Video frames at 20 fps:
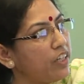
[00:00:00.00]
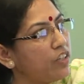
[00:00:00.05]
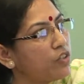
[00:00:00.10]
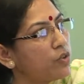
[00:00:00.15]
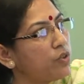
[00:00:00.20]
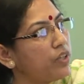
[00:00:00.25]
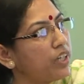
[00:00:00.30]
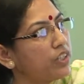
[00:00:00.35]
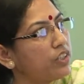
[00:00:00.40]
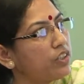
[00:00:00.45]

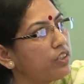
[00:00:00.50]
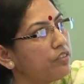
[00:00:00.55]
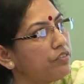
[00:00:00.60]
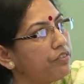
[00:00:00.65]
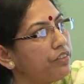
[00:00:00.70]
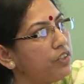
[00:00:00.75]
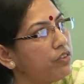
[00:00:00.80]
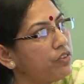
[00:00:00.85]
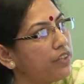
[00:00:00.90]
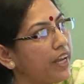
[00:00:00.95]
introduction of
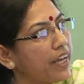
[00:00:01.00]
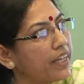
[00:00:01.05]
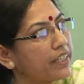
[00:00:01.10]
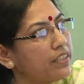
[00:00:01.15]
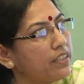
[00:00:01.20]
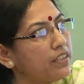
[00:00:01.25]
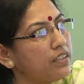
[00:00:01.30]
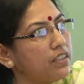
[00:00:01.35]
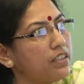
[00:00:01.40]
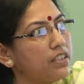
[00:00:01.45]
new
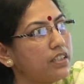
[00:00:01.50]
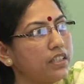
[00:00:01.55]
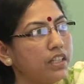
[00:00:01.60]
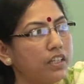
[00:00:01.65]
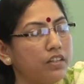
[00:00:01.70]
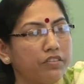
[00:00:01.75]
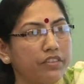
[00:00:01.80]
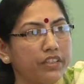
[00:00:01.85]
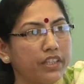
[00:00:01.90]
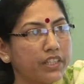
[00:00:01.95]
taxes is
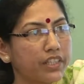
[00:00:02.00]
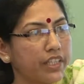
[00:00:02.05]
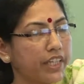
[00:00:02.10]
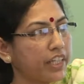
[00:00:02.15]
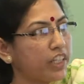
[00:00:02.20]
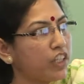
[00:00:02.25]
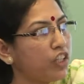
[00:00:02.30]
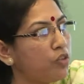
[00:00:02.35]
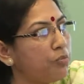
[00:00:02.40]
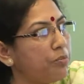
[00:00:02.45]
still with the
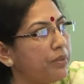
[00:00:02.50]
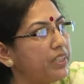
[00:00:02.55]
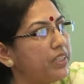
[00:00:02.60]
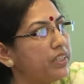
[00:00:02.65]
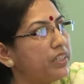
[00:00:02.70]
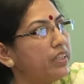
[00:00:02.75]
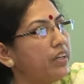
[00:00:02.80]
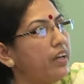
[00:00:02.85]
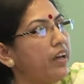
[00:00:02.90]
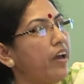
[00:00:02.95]
state
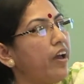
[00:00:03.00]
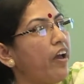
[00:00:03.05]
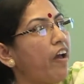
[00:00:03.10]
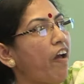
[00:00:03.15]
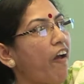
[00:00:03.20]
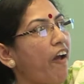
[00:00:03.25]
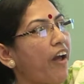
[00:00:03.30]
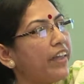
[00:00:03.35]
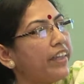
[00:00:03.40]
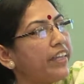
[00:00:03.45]
governments,
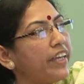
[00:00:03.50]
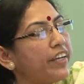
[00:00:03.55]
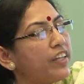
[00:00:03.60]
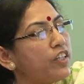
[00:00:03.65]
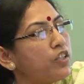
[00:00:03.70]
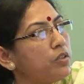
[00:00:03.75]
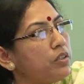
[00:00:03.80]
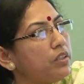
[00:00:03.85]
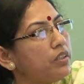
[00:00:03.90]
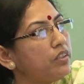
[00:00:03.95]
and there
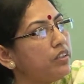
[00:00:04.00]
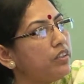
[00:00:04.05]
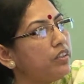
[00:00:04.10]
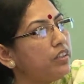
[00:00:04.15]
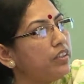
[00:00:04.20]
is a